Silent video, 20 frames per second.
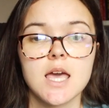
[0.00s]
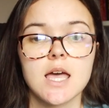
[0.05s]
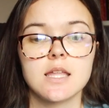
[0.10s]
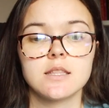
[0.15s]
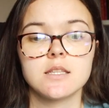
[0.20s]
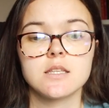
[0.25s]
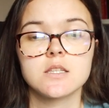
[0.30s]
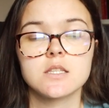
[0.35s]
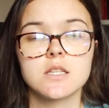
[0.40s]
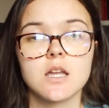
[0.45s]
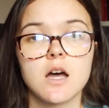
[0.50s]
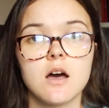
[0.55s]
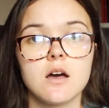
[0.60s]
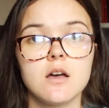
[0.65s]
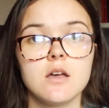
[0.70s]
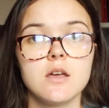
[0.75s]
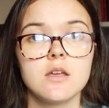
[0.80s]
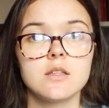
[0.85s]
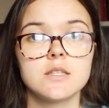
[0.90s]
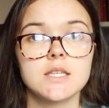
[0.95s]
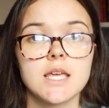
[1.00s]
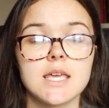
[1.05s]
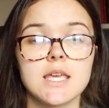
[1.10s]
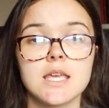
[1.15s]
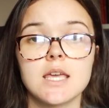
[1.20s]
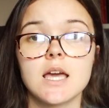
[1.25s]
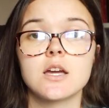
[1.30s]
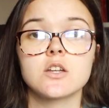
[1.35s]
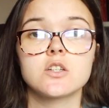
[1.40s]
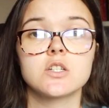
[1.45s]
and then start
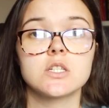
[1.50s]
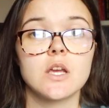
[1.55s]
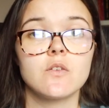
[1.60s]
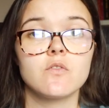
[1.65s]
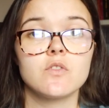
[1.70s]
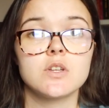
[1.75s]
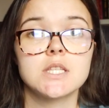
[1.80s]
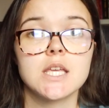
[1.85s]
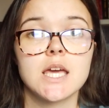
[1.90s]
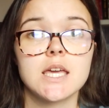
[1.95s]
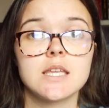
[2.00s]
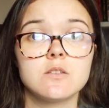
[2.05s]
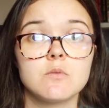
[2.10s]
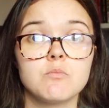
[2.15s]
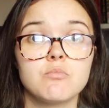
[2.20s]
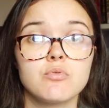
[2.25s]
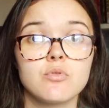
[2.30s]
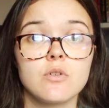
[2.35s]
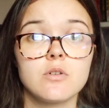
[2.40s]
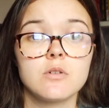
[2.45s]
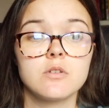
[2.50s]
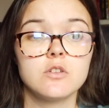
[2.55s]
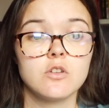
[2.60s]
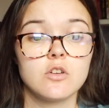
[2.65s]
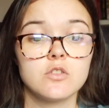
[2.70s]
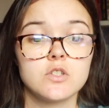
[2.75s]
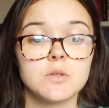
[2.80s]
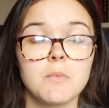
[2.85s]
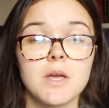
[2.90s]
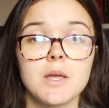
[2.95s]
taking action every day to pro, you
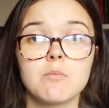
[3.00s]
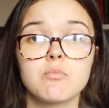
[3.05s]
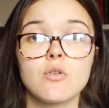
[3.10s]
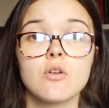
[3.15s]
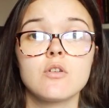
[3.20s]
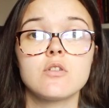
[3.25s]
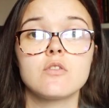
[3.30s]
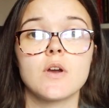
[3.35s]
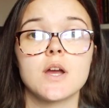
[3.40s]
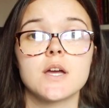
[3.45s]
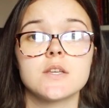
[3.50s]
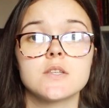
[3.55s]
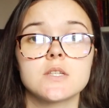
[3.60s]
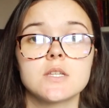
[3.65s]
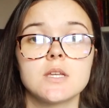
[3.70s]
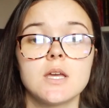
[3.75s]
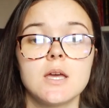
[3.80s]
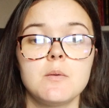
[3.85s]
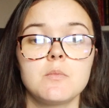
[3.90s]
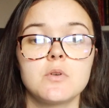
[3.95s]
know, to make progress.